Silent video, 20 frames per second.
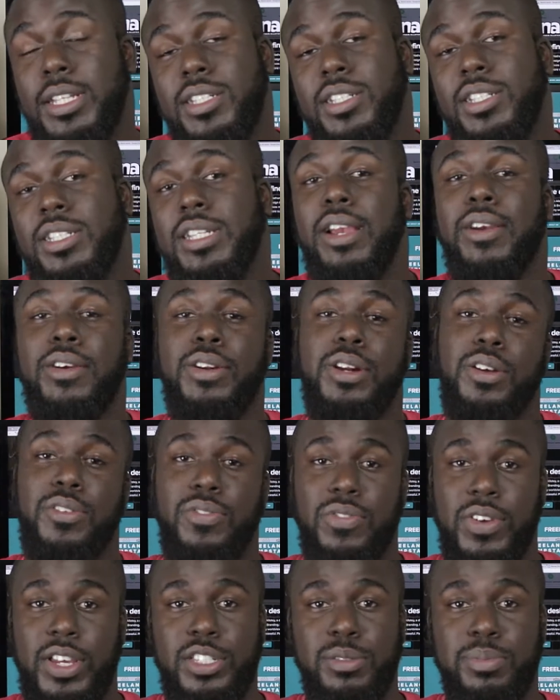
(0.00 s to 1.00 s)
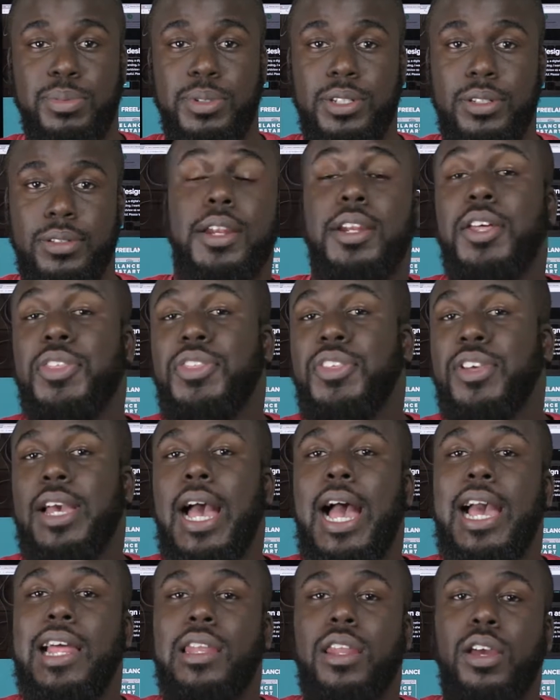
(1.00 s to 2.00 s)
and share it on Facebook. Another thing
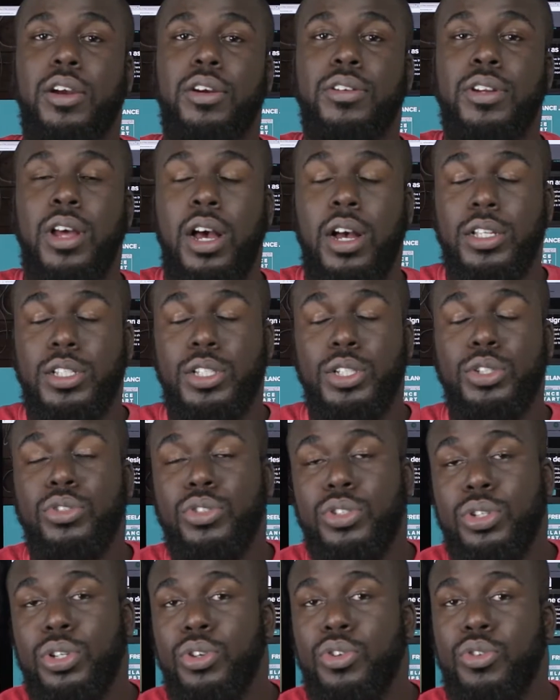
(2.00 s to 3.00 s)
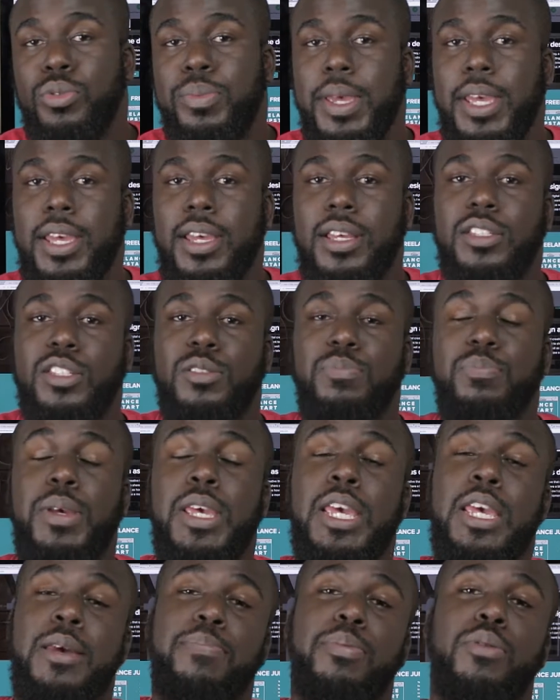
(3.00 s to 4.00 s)
I learned on YouTube is
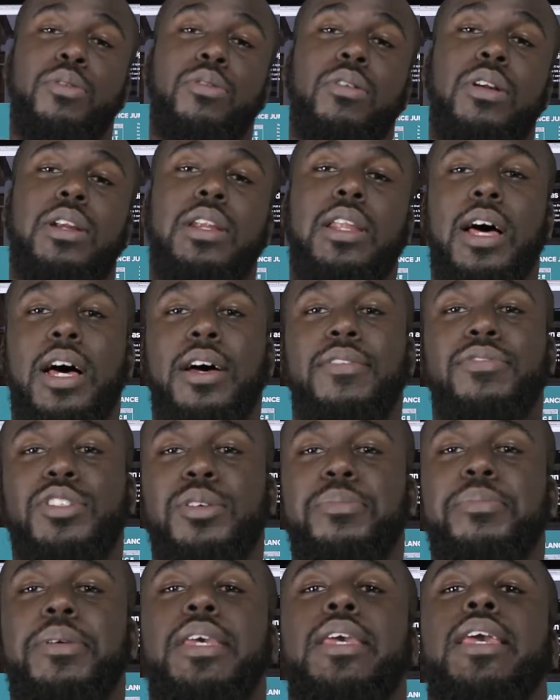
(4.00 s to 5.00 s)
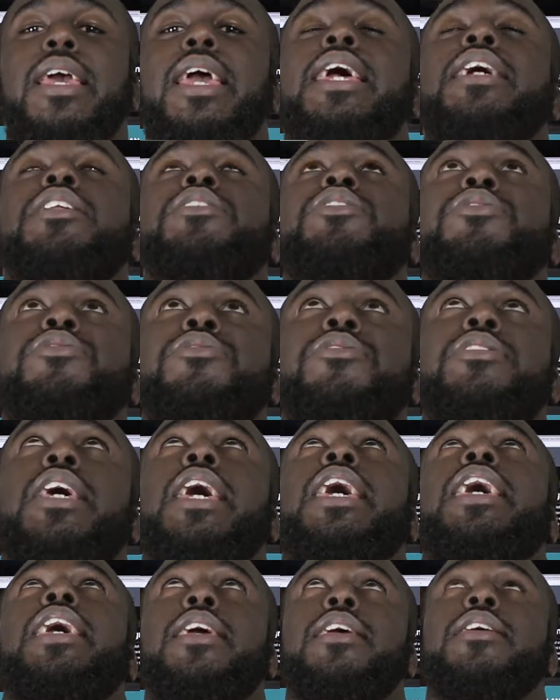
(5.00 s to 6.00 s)
people love to be
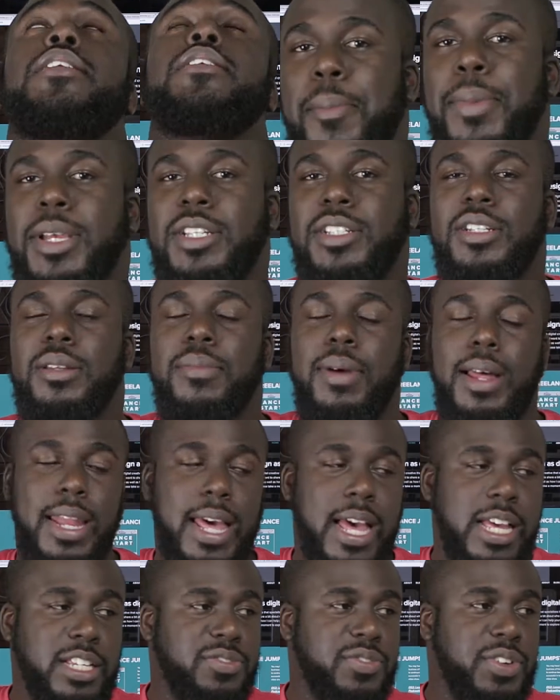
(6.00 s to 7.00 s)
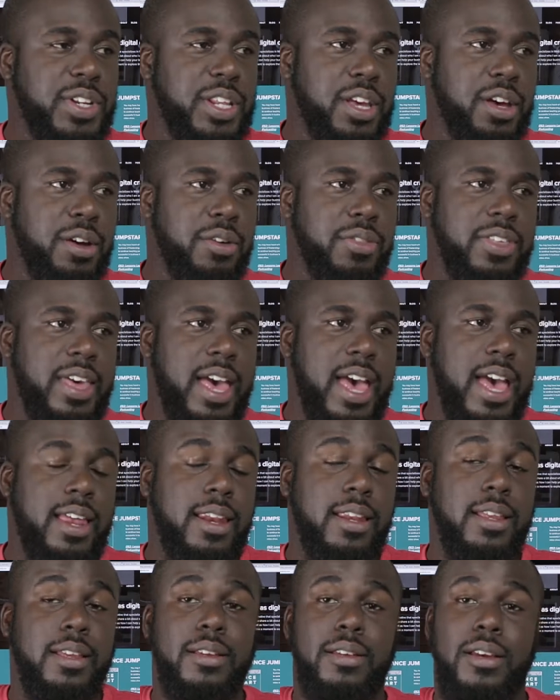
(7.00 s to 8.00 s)
entertained. I mentioned in my last video
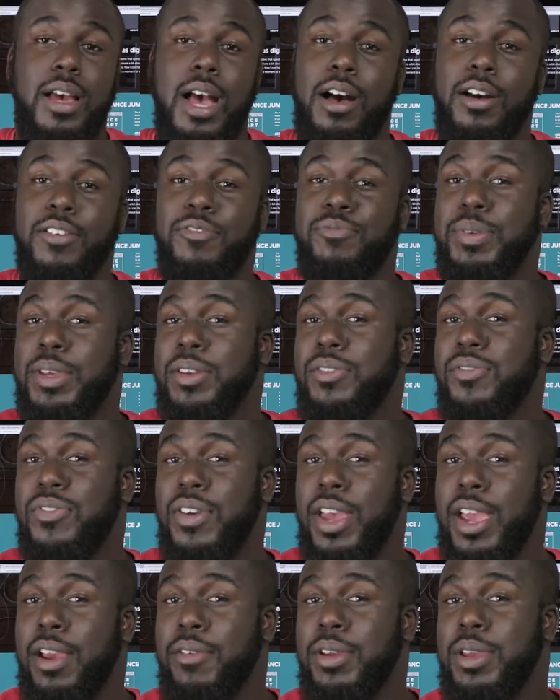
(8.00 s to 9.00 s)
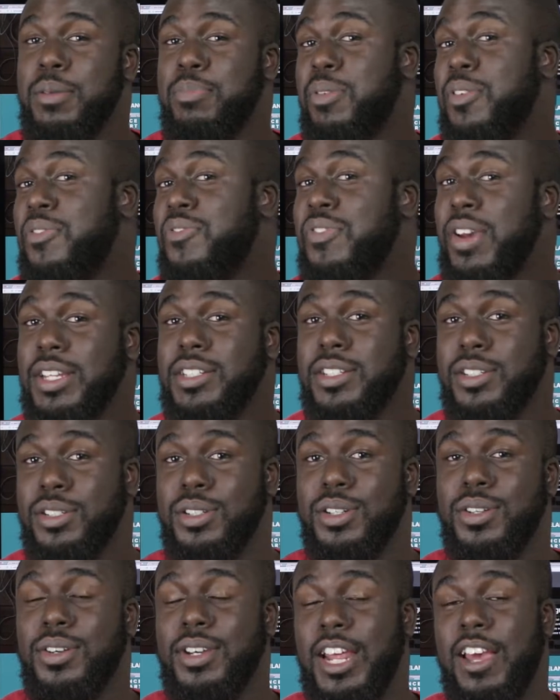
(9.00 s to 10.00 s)
that I've been very
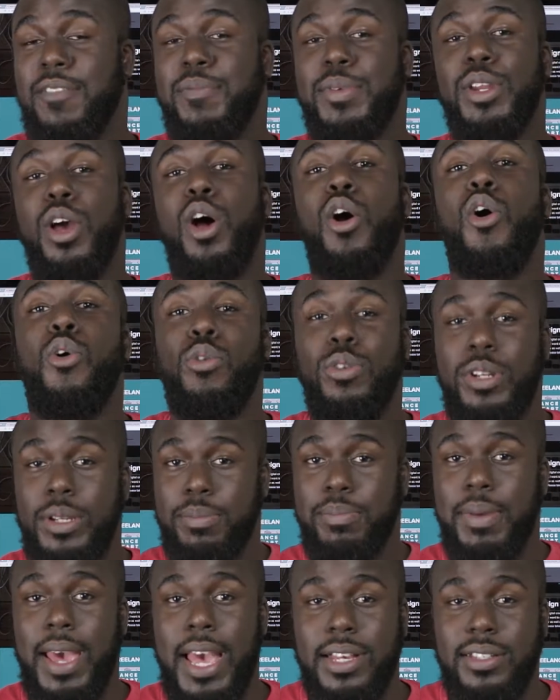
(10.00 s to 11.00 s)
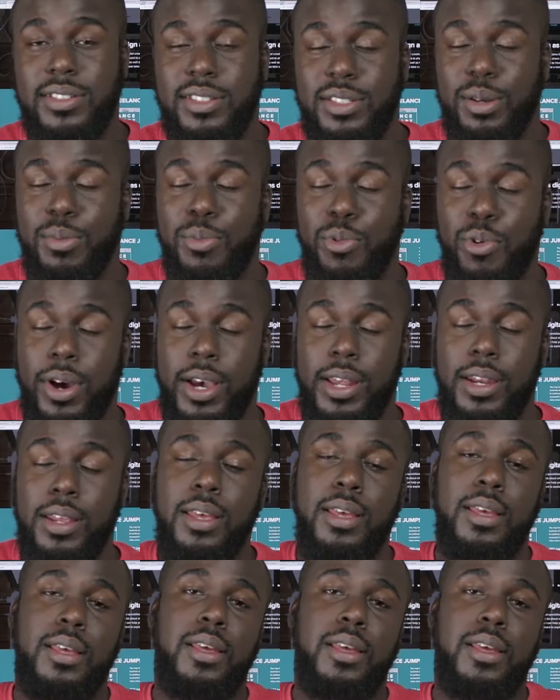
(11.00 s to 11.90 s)
professional and I've been holding back somewhat,